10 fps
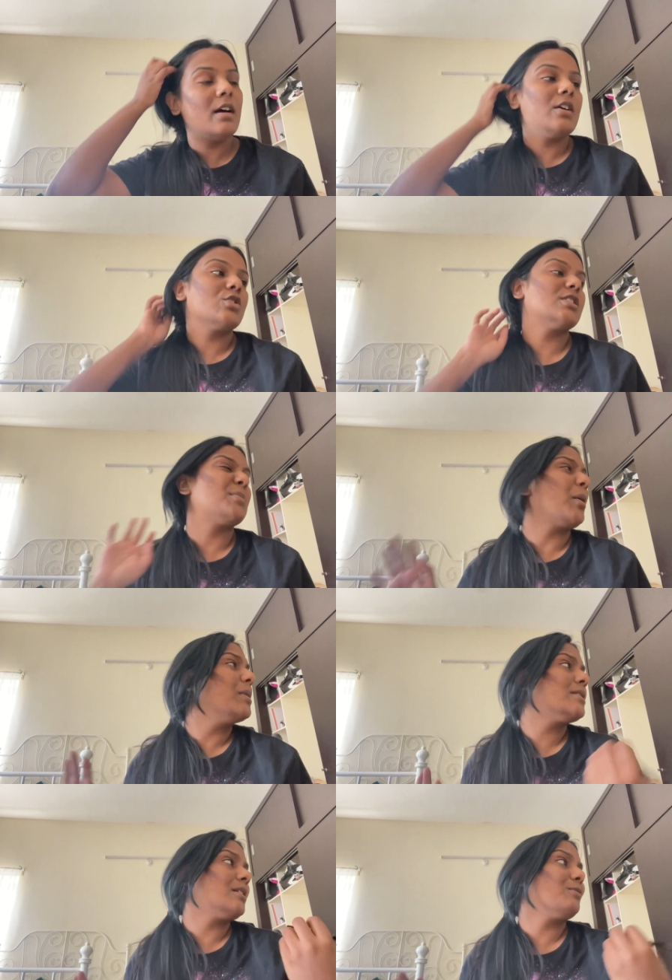She's
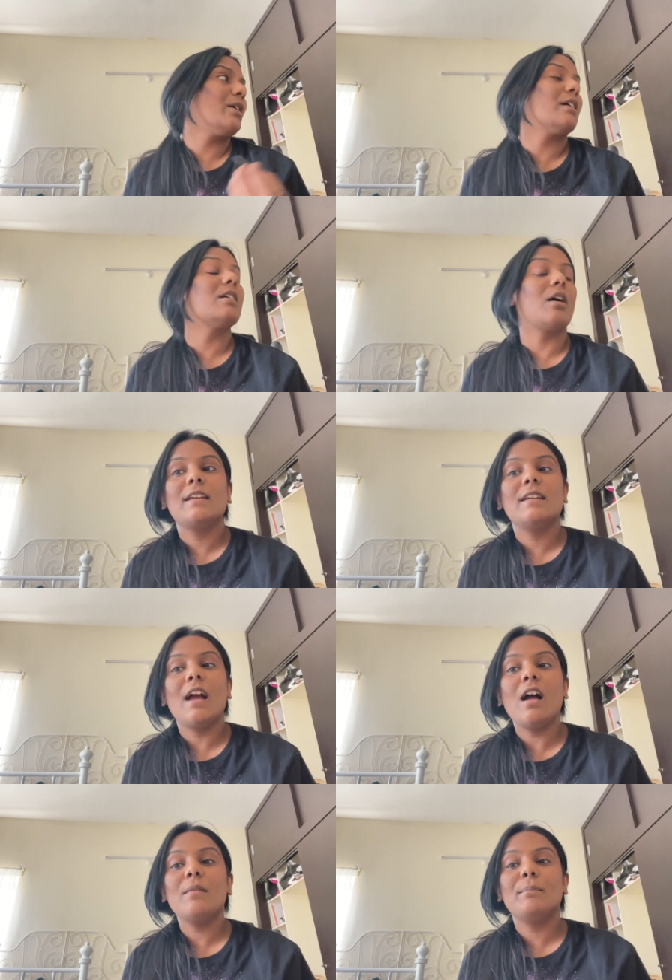probably somewhere around.
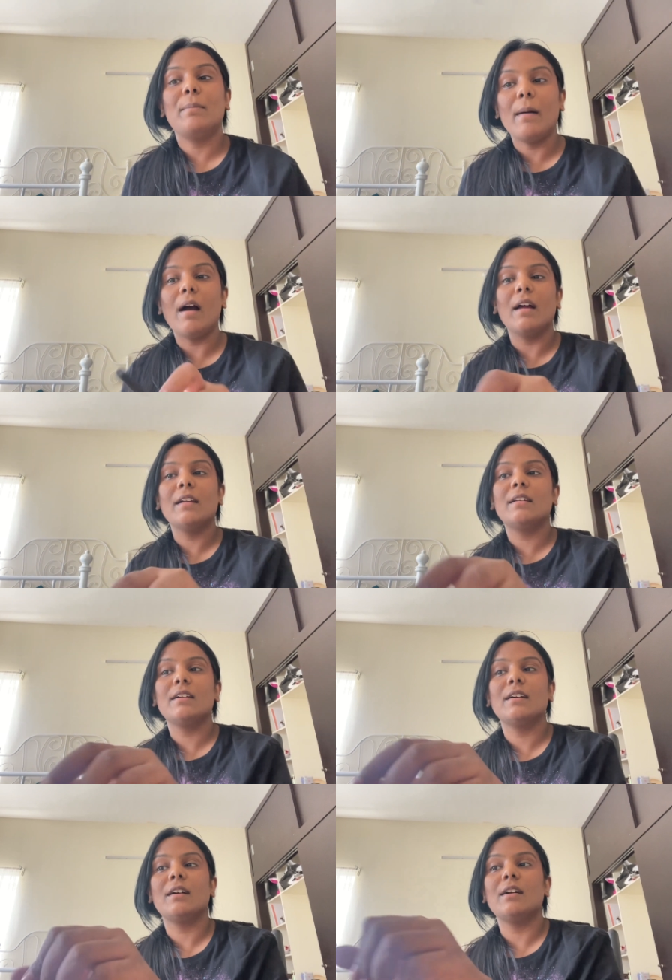Yeah, but
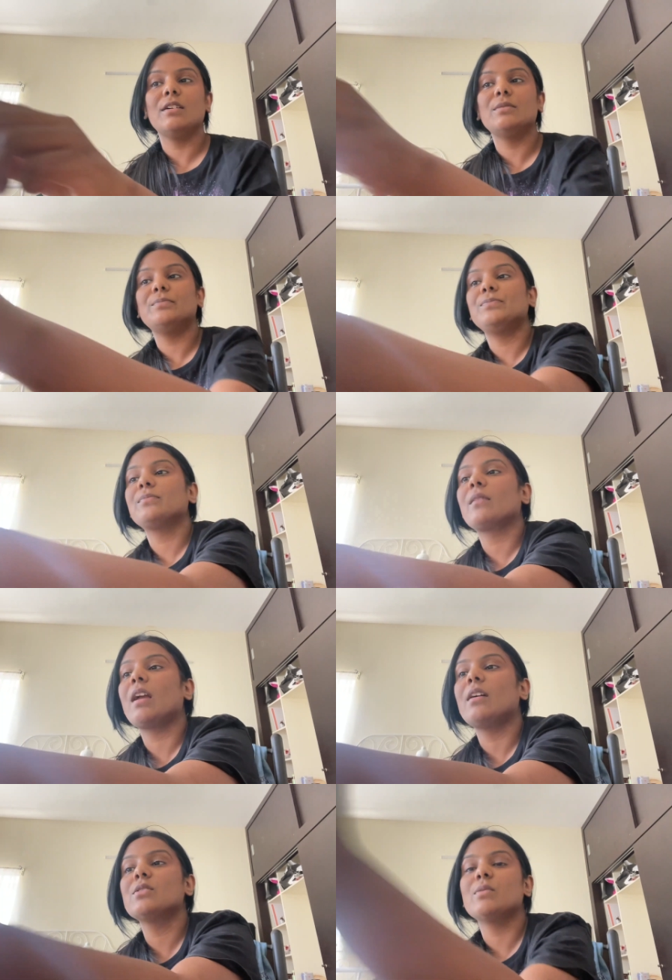
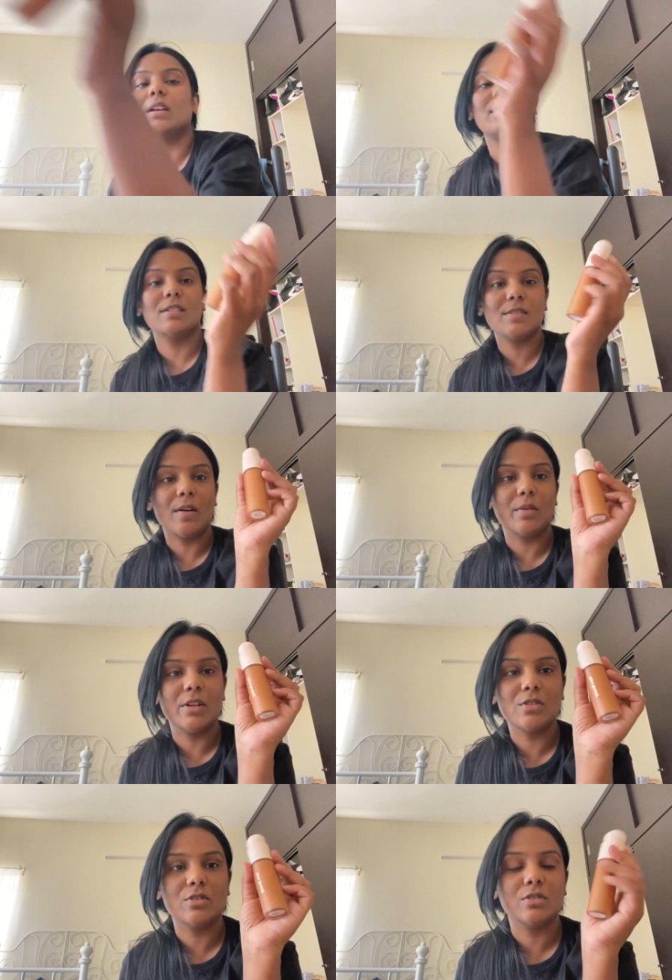I was wearing this
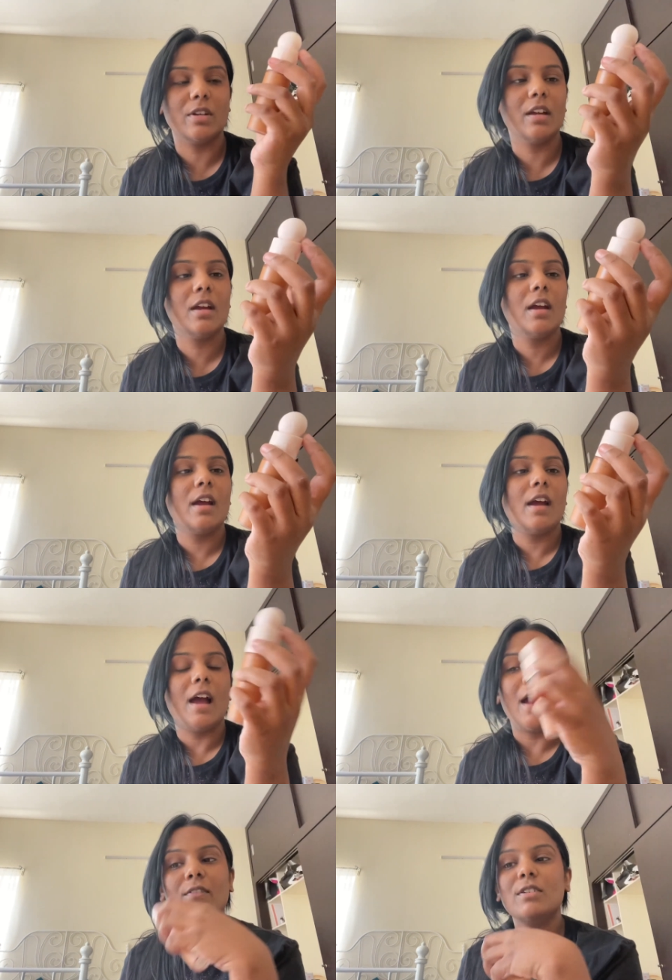foundation today.
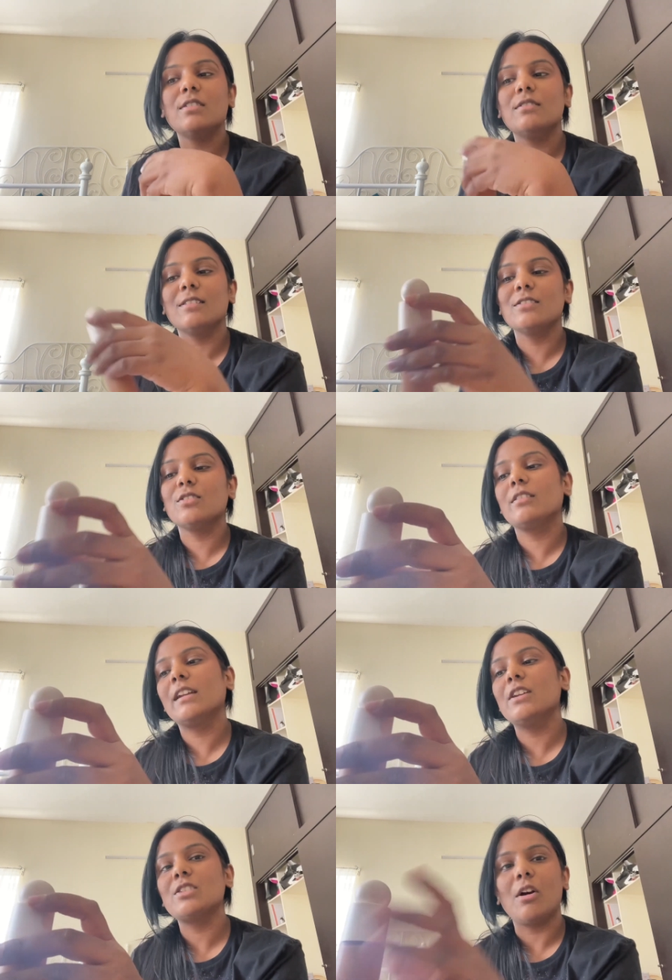I haven't
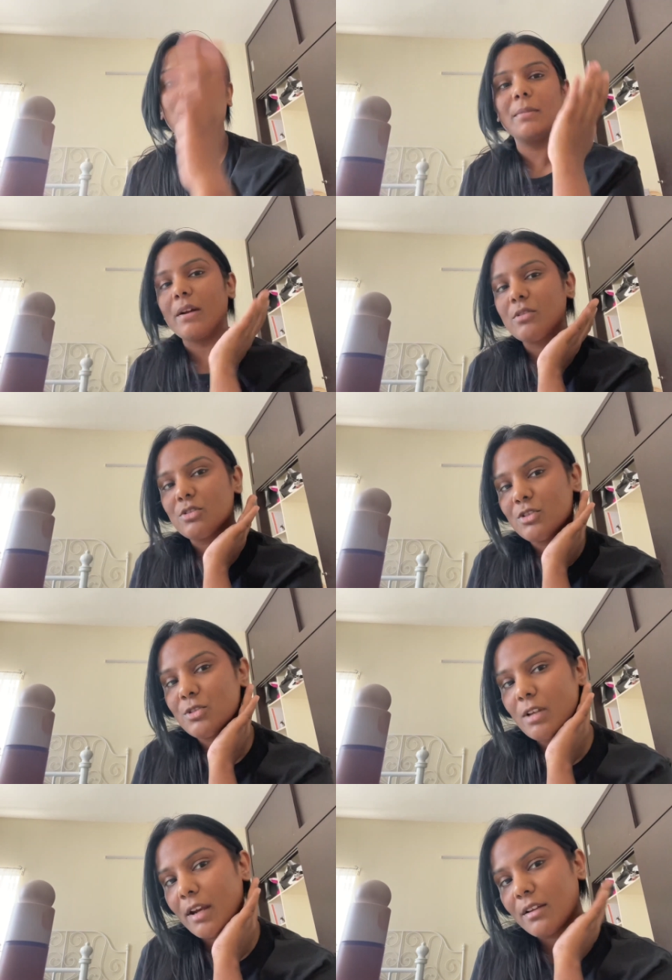really showered, but I was just
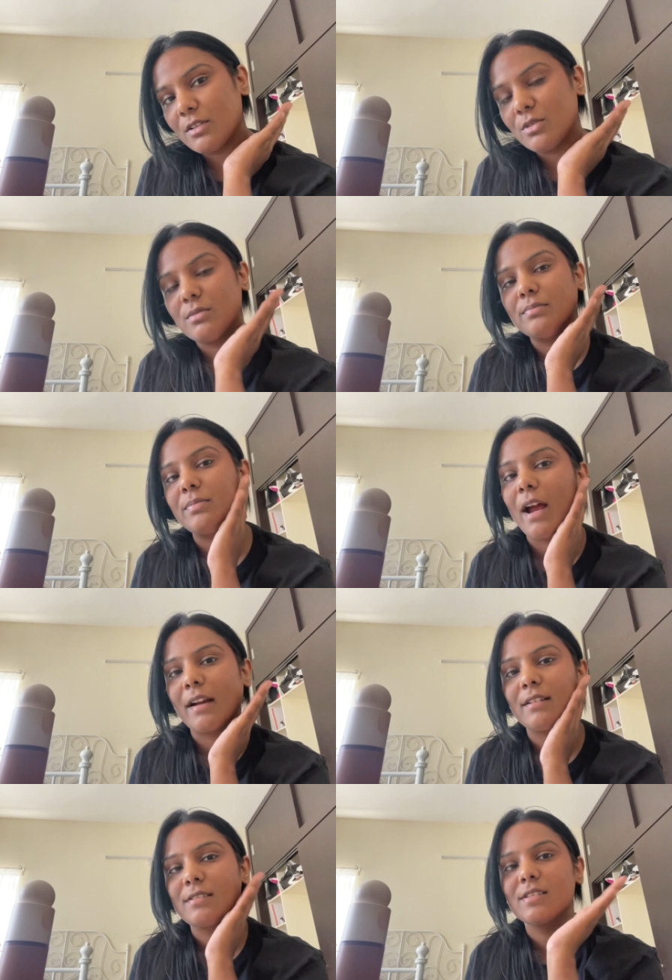trying to
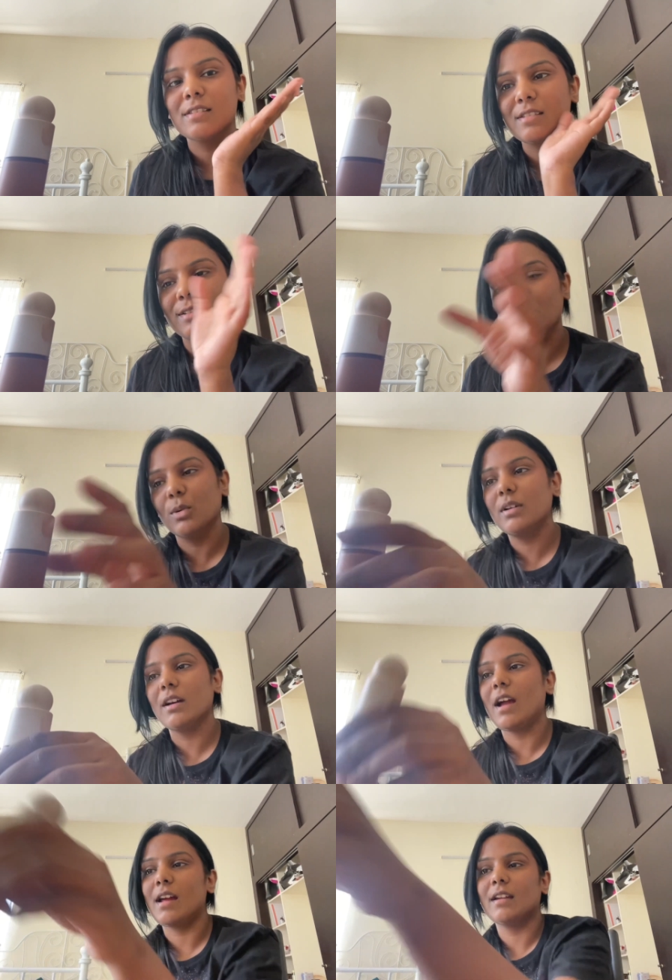practice this look,
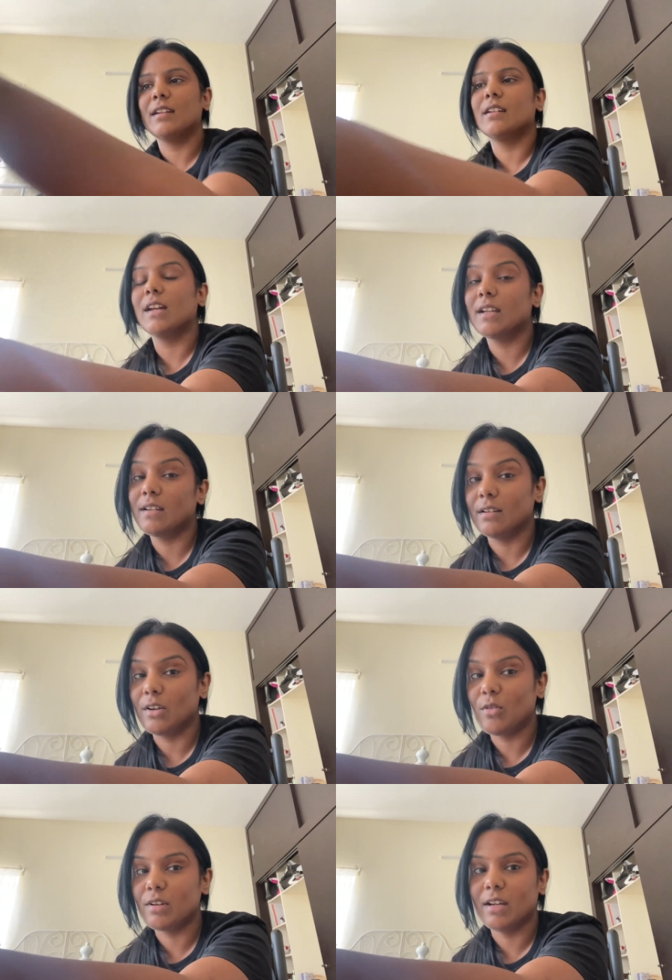and it turned
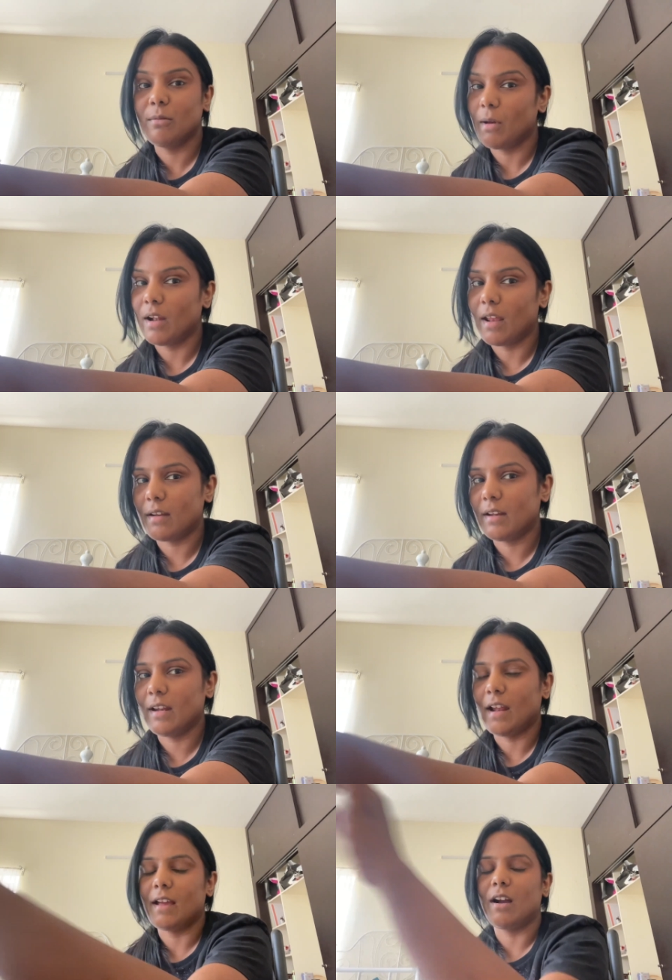out really well. I really
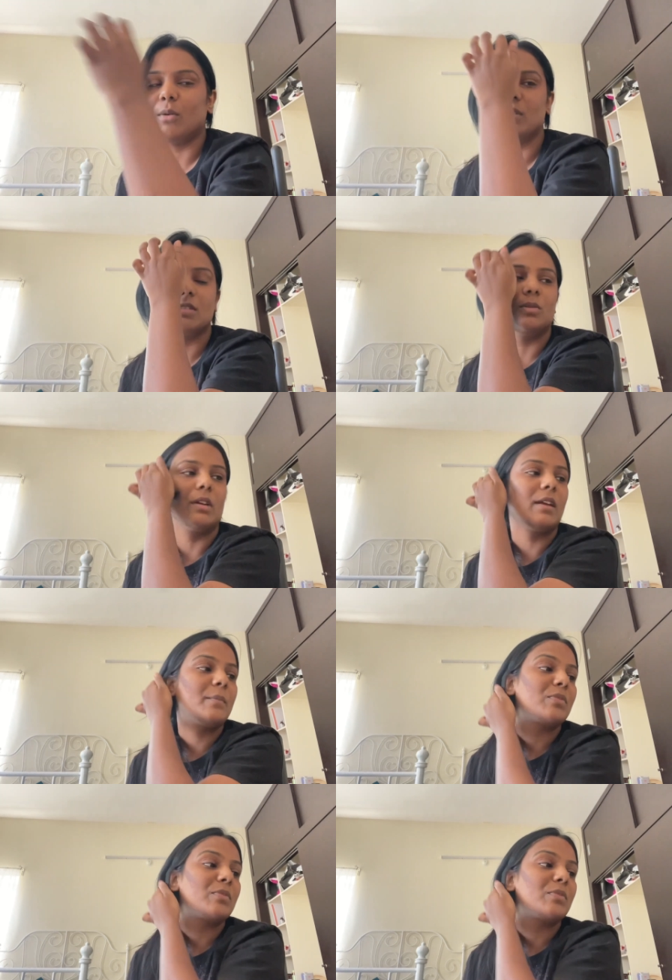like how it's looking.